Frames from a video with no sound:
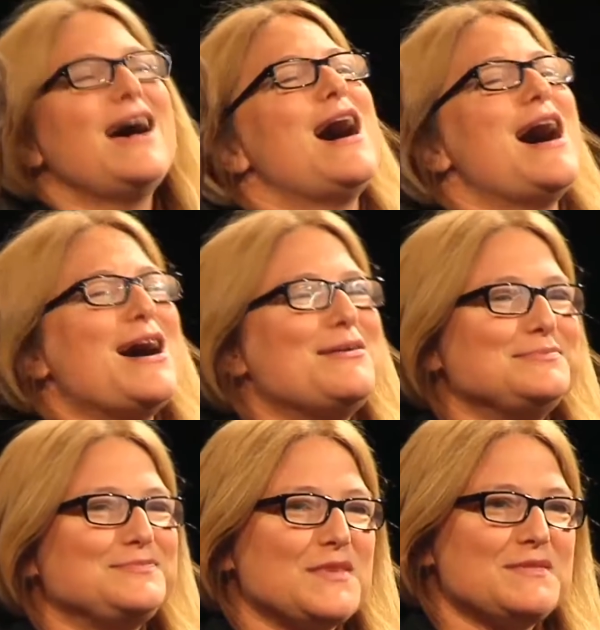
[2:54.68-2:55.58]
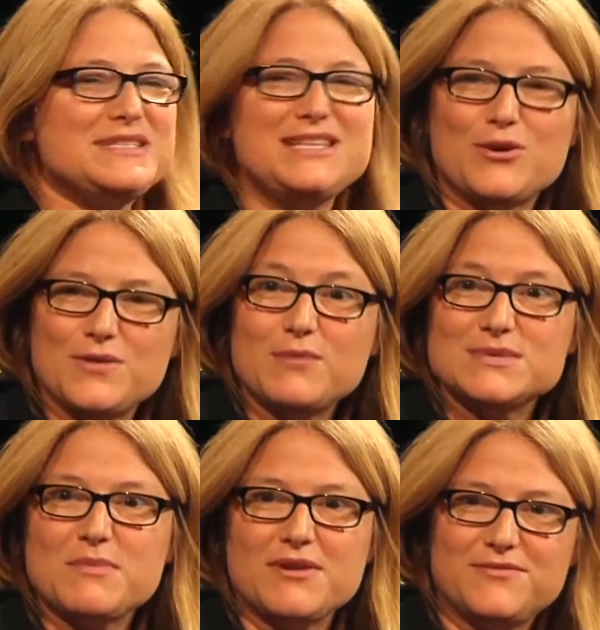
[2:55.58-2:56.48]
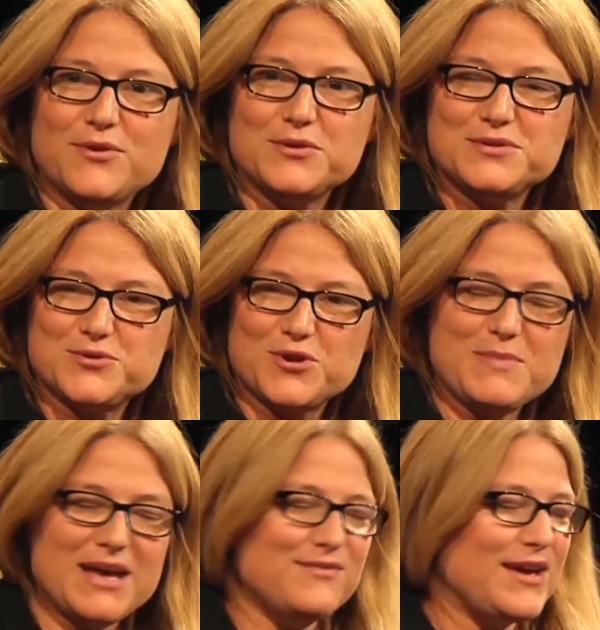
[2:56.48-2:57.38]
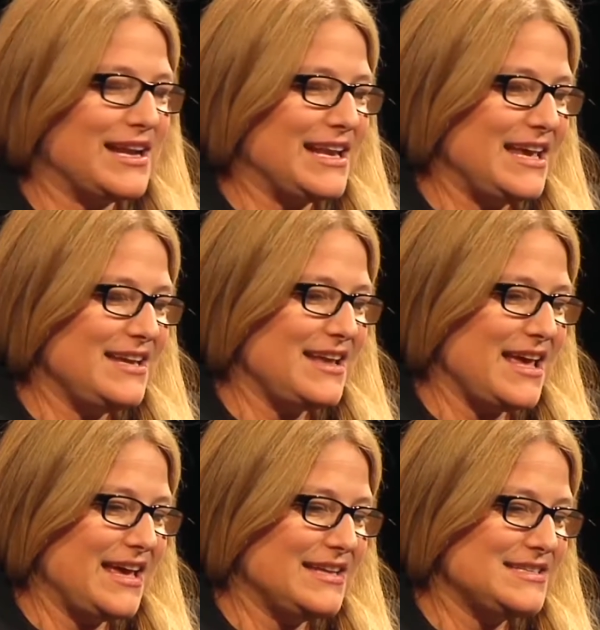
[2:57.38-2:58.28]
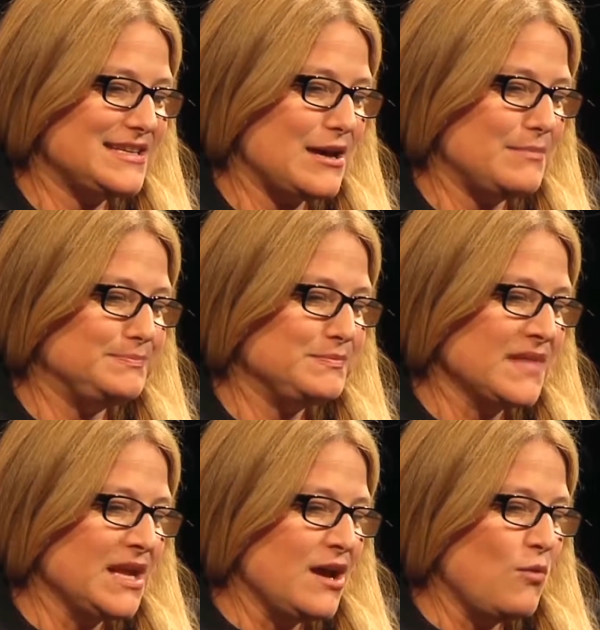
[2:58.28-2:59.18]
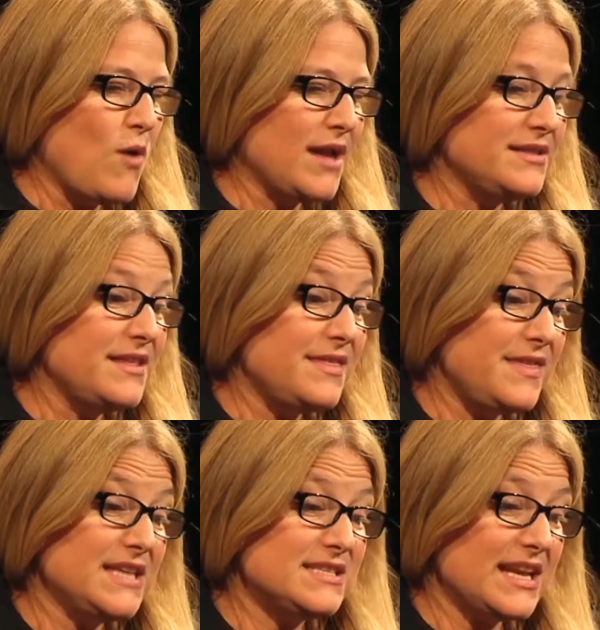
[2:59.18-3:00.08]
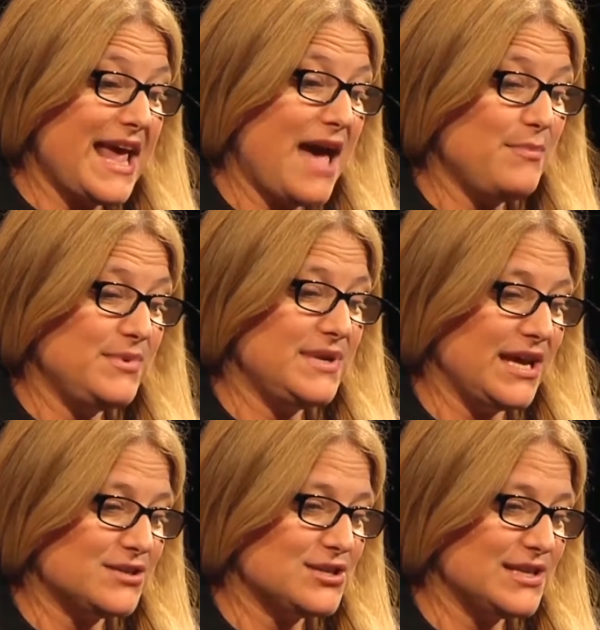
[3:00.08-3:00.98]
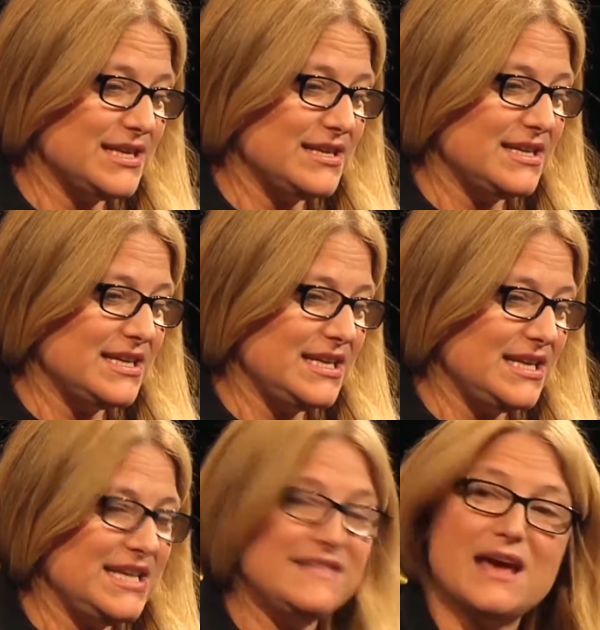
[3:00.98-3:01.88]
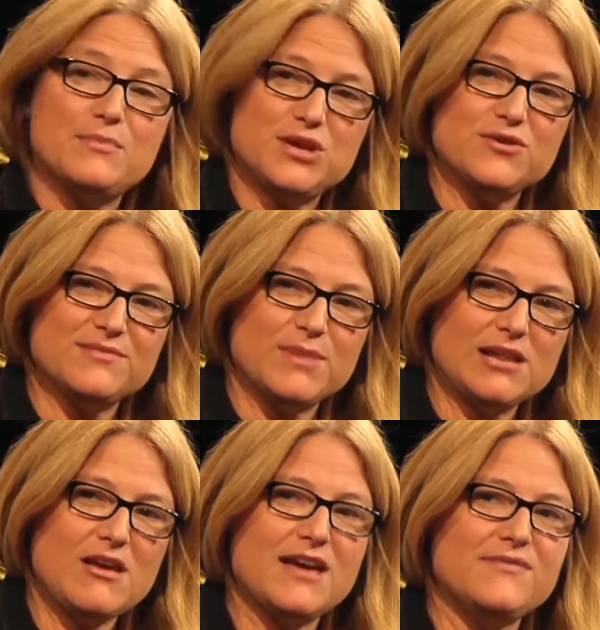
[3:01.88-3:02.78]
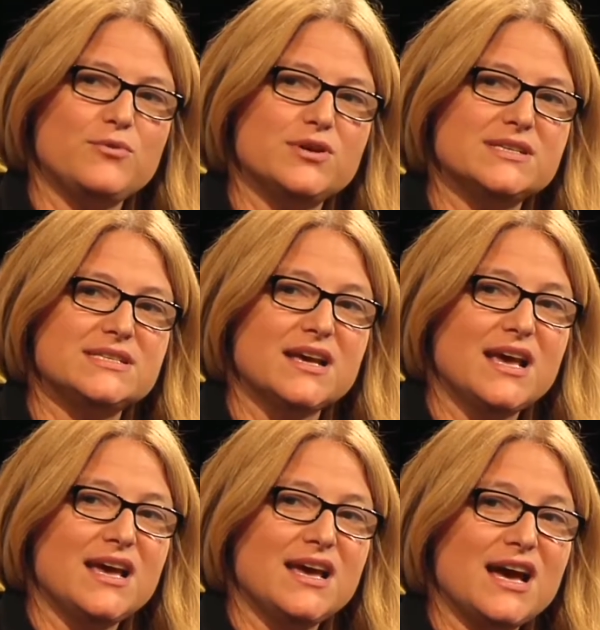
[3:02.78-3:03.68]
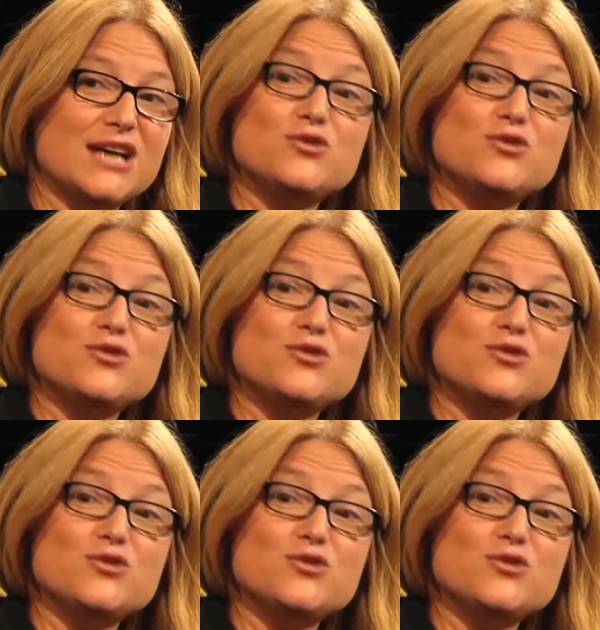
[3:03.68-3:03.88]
It was, that was my first trip out of Adelaide. And one of the things that happened actually in that period of my life was a